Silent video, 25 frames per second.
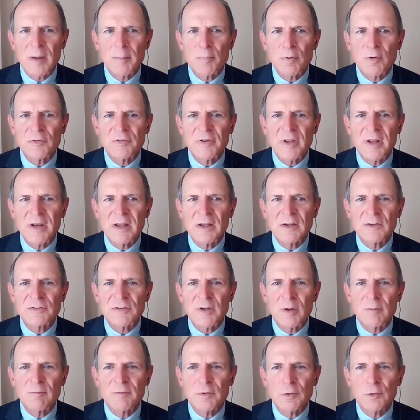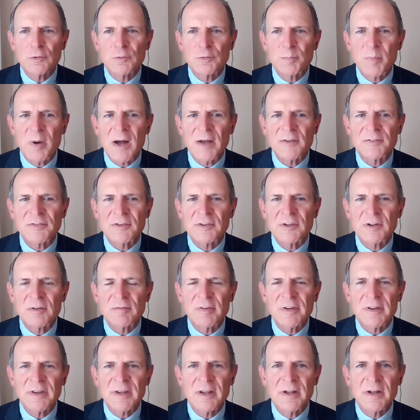by presenting some views
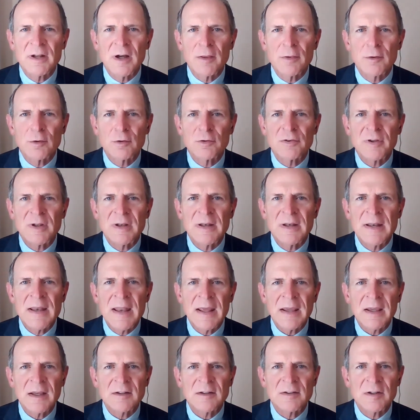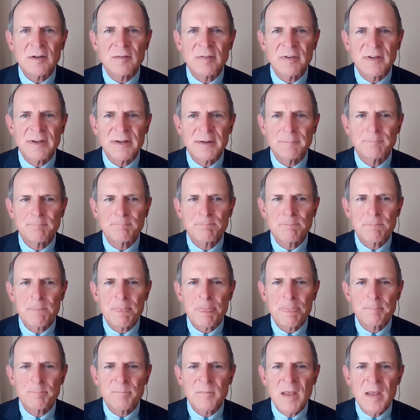positively and others negatively.
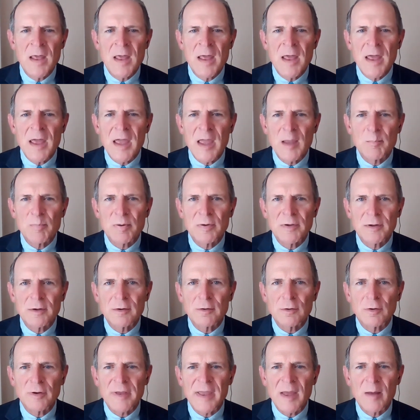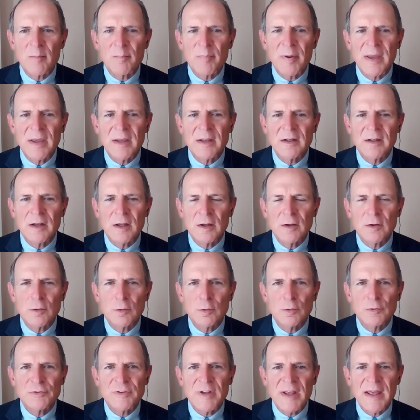A political campaign
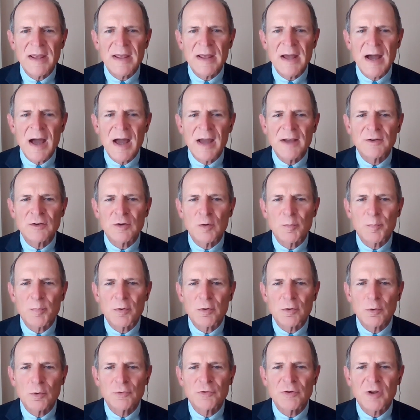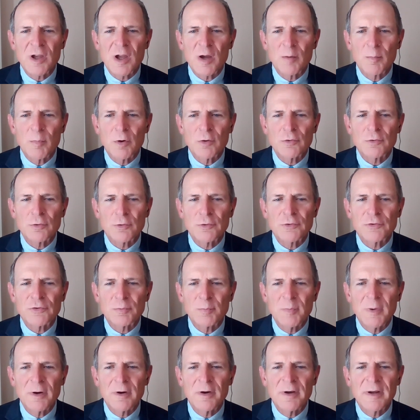used AI to produce a commercial
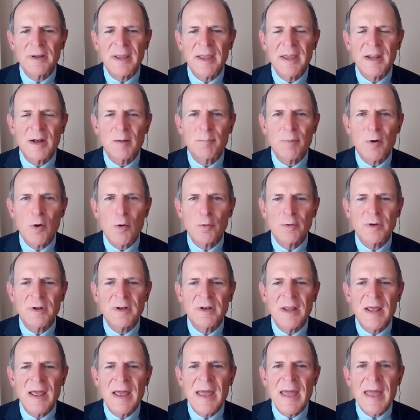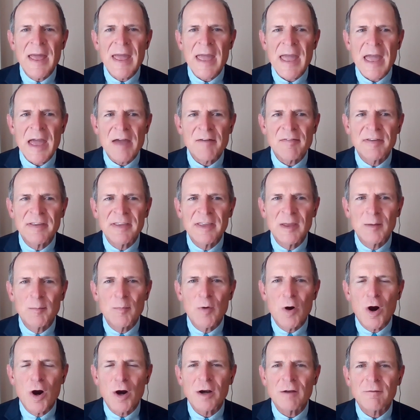smearing an opponent, having
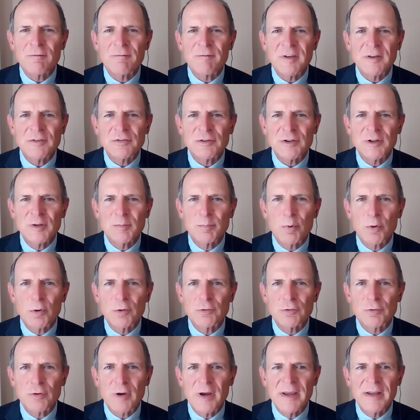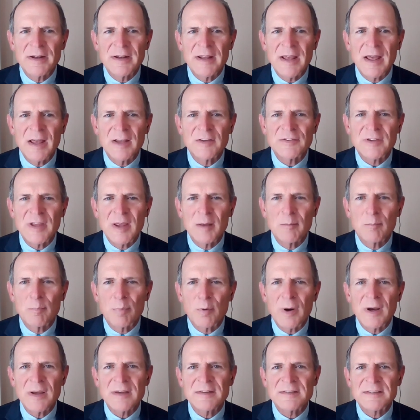him artificially portrayed as
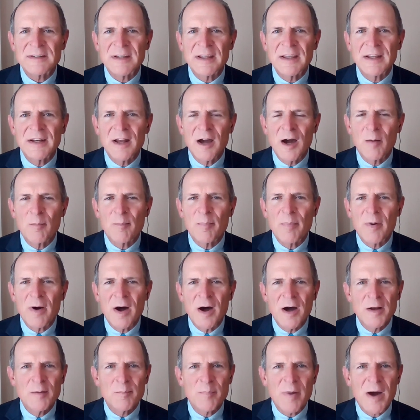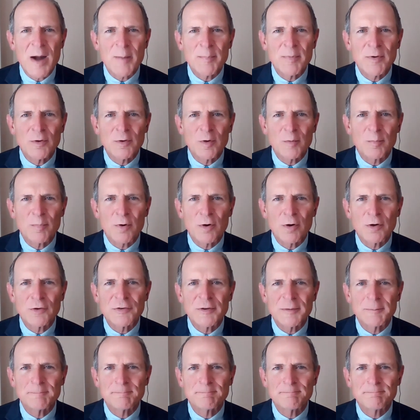embracing an unpopular
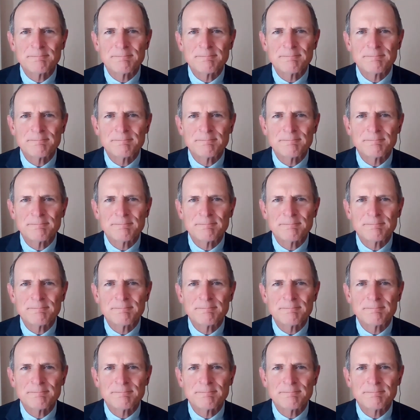person.